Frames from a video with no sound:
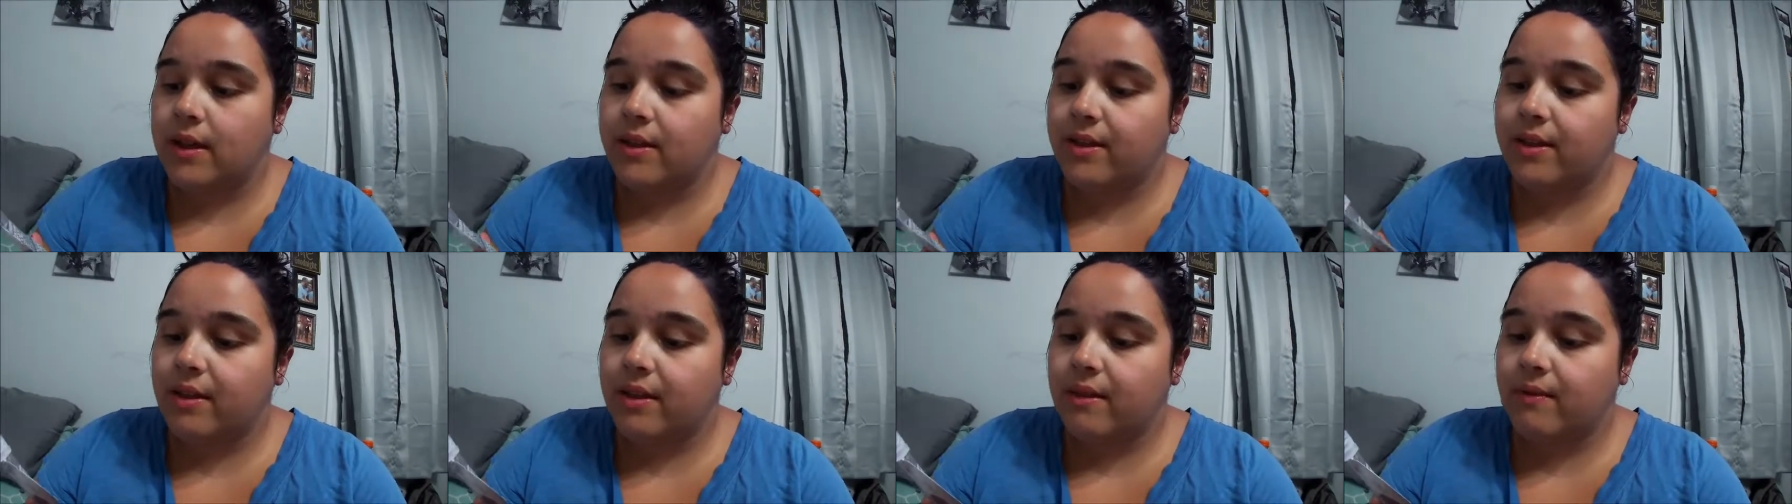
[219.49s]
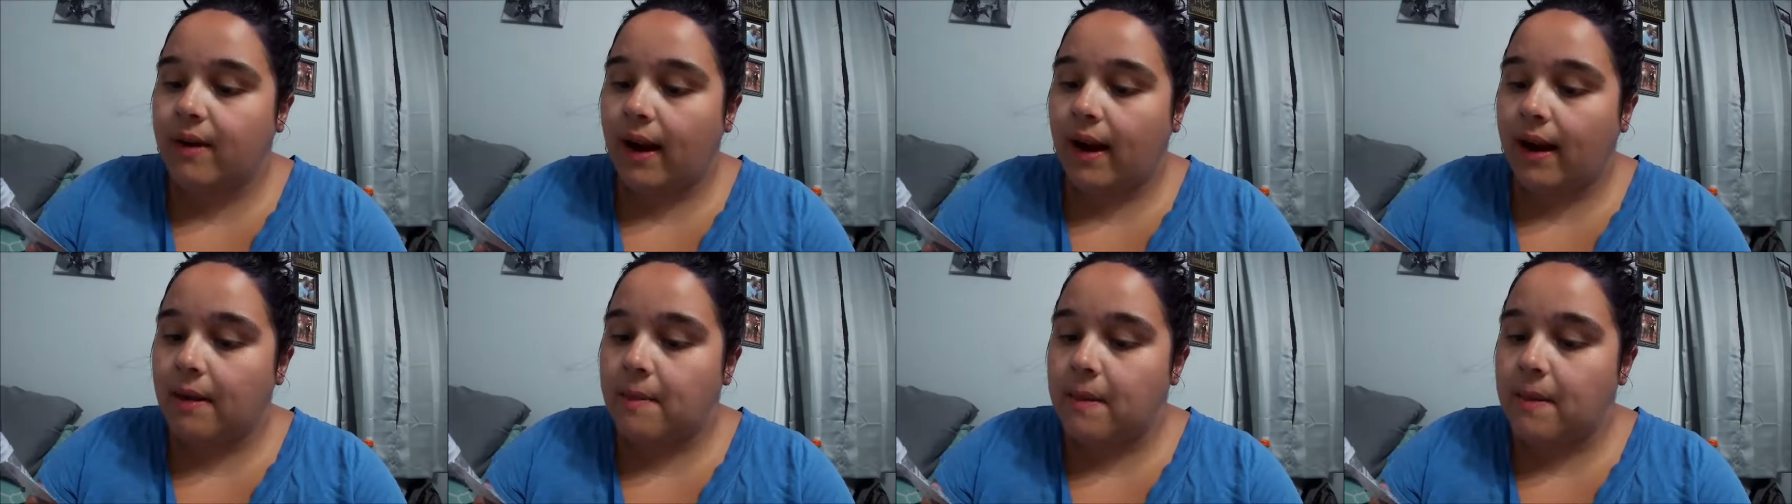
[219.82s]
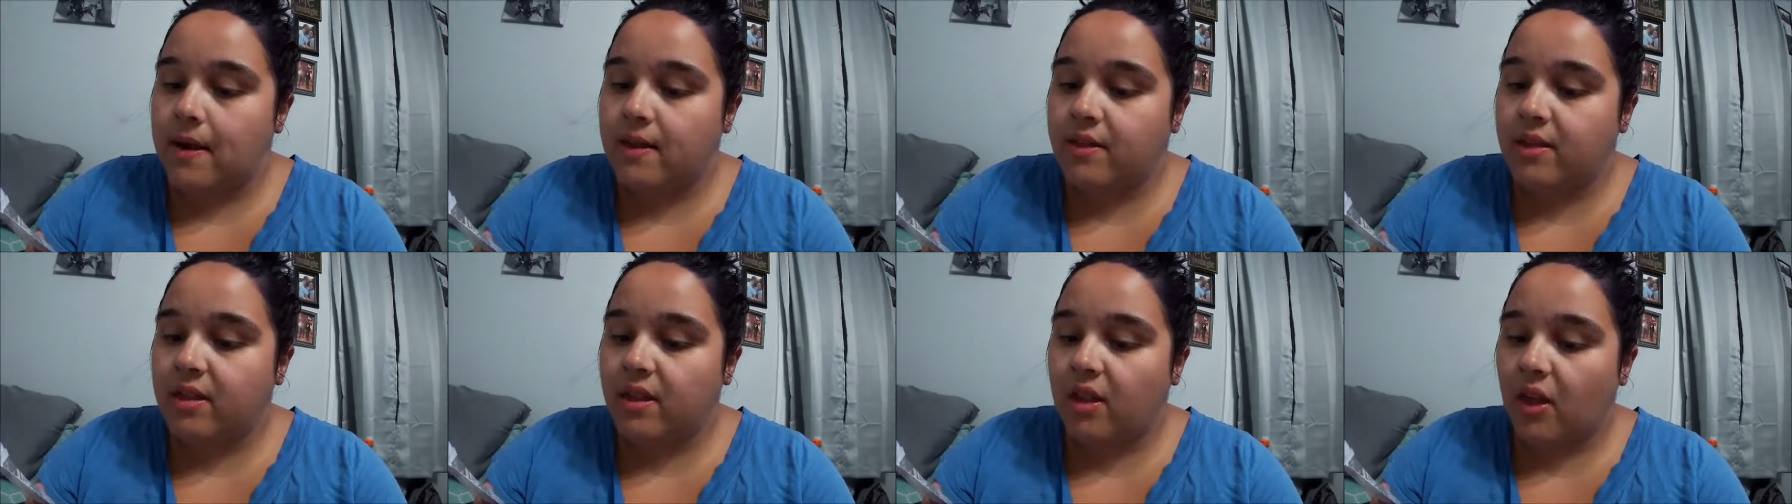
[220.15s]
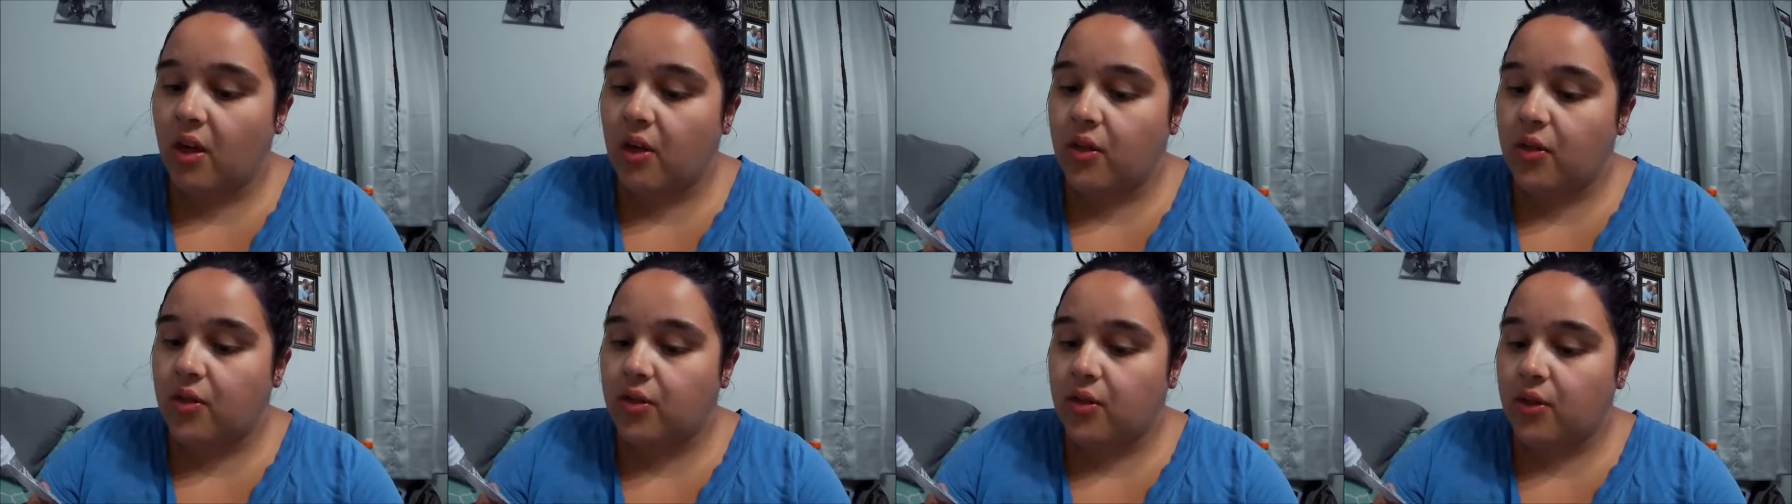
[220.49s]
it recommends
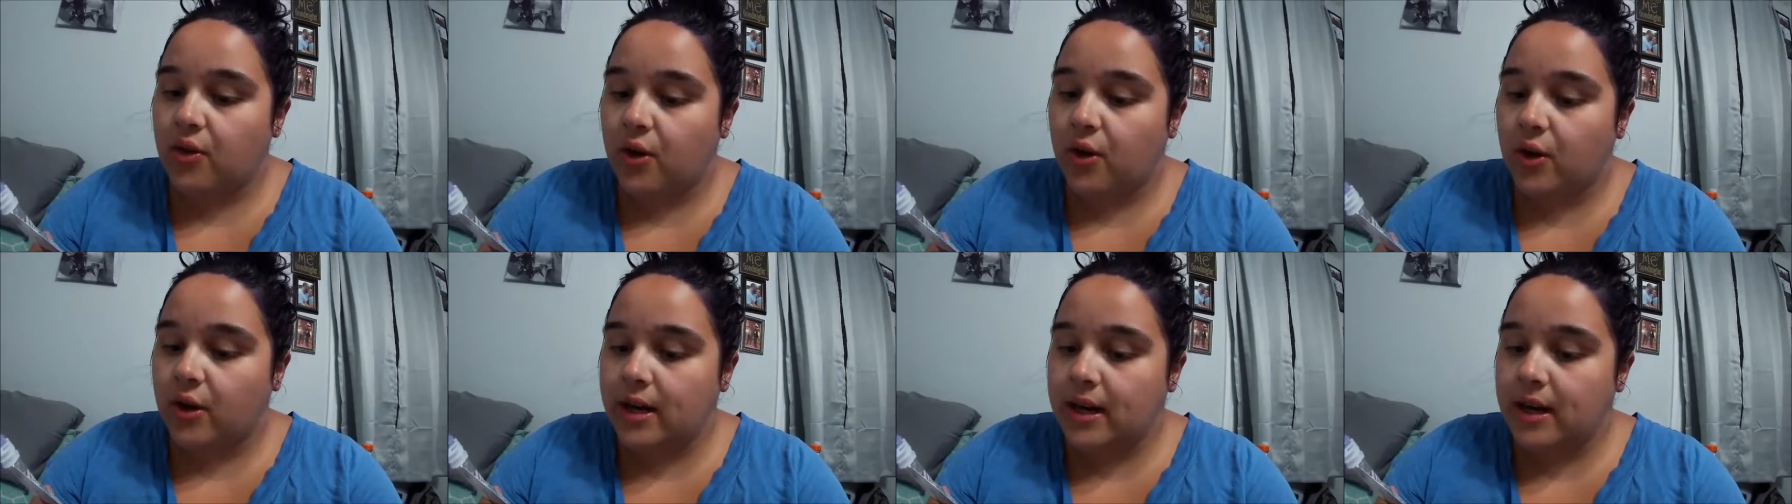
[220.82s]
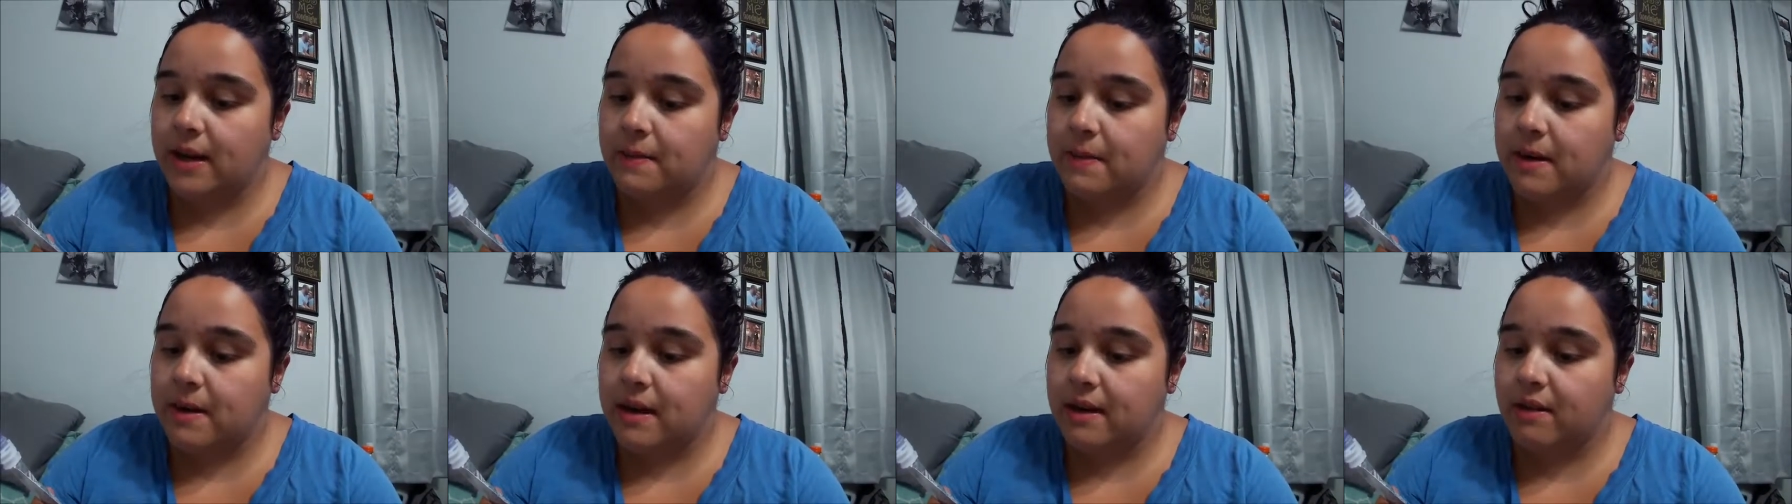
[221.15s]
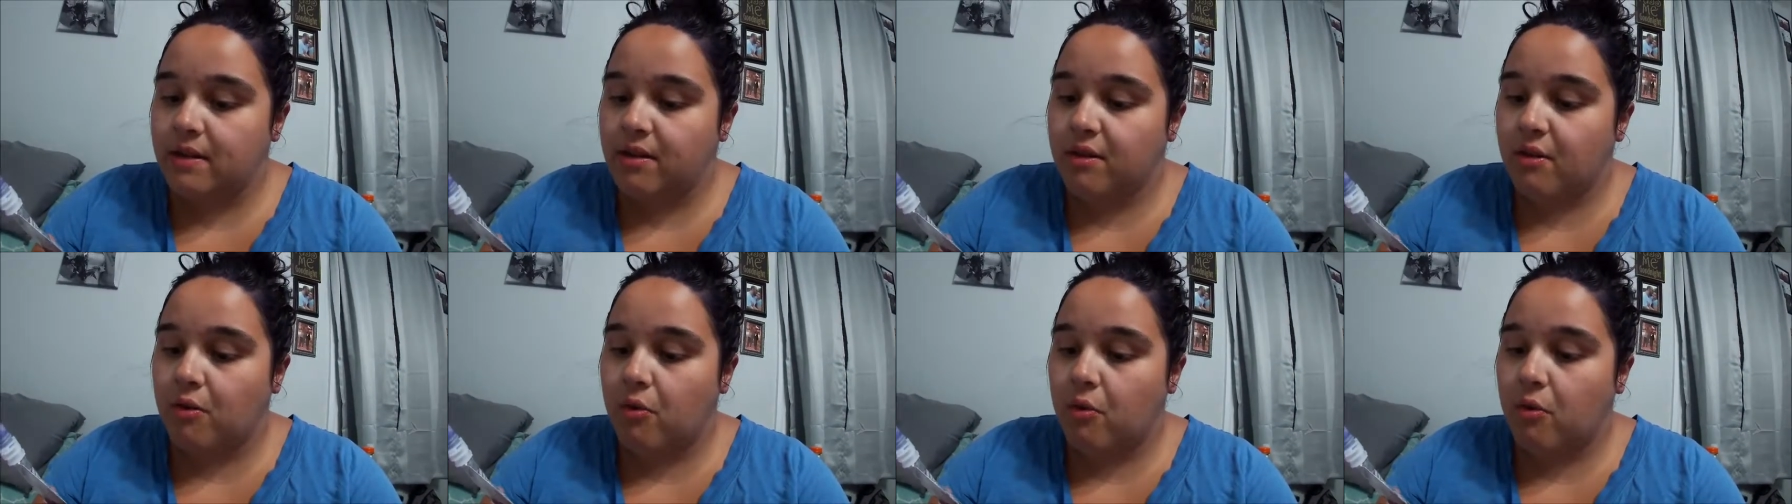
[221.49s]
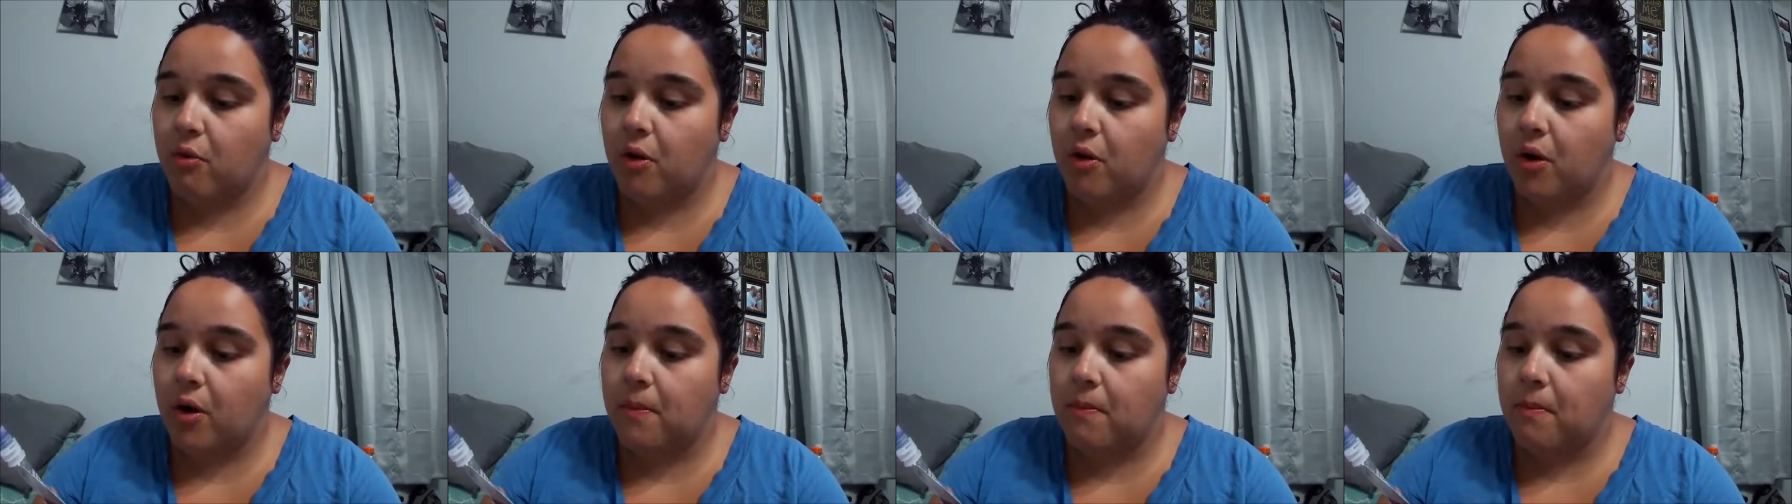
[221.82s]
30 minutes
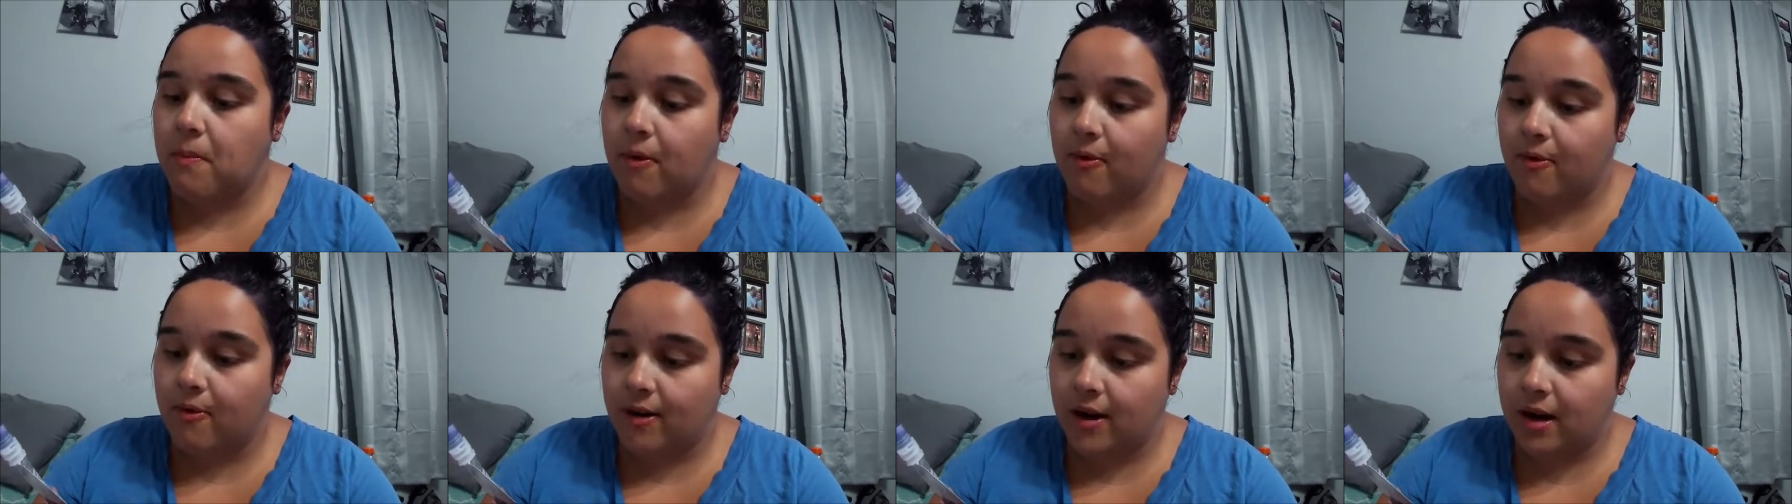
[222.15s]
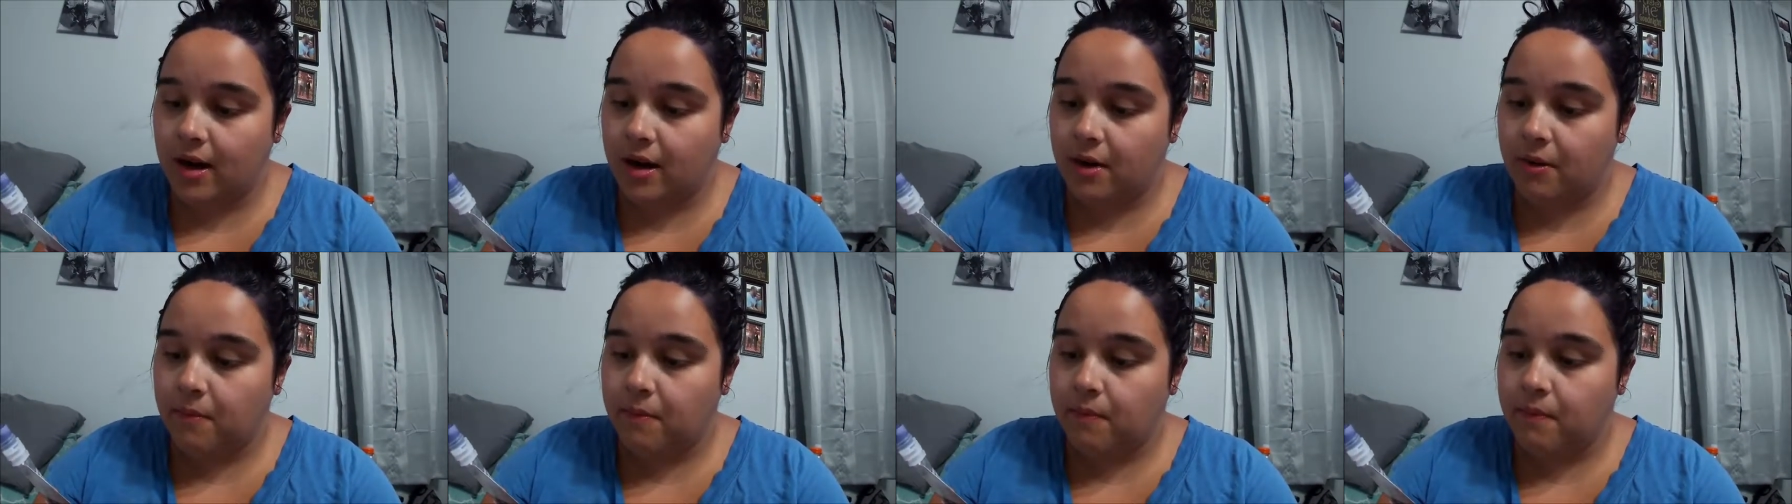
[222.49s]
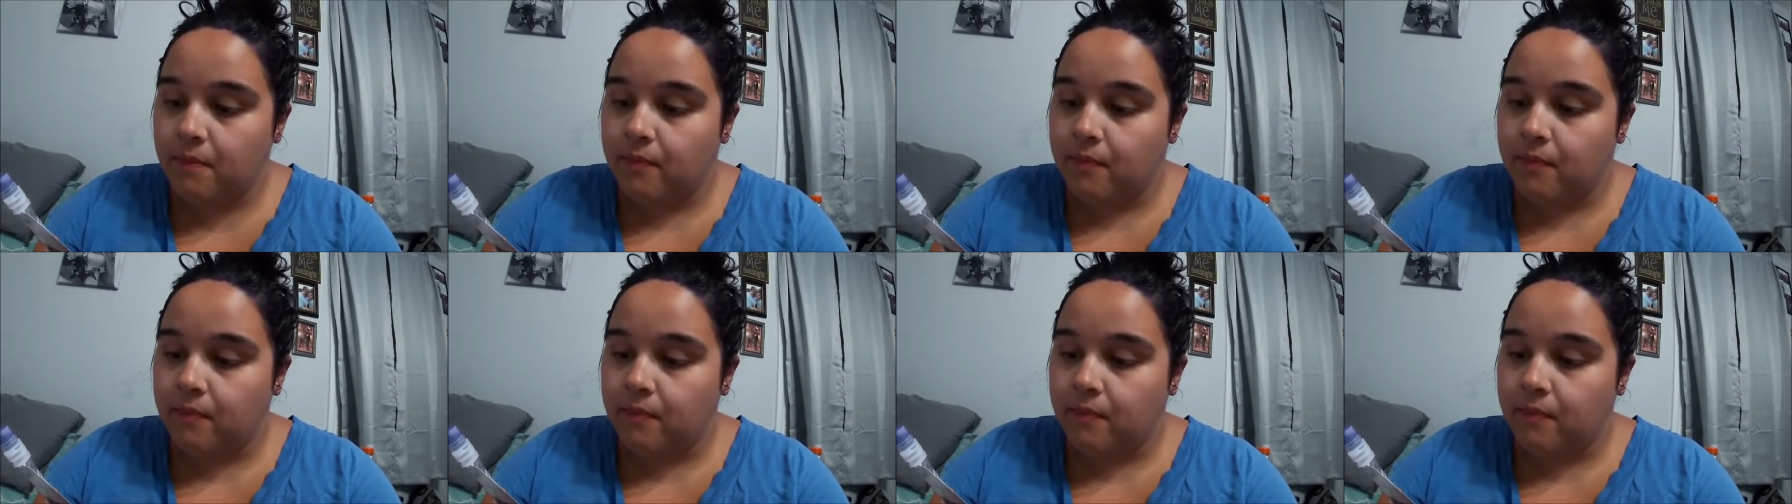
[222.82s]
or more.